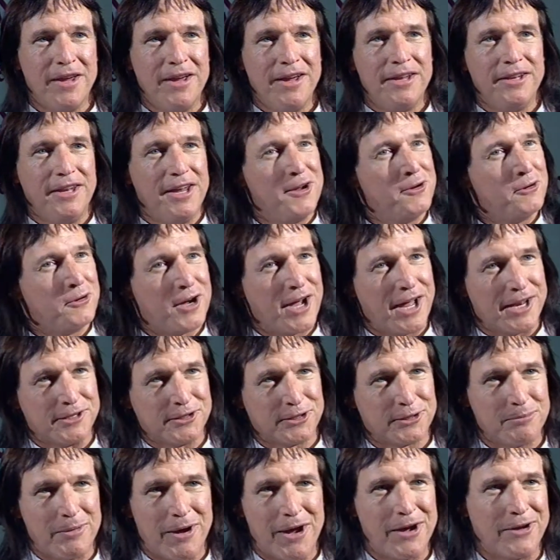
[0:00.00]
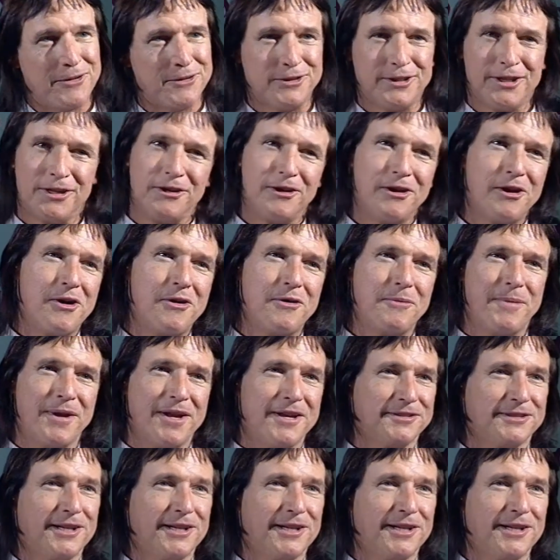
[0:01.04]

The eagle kind of smiled and said, "No, because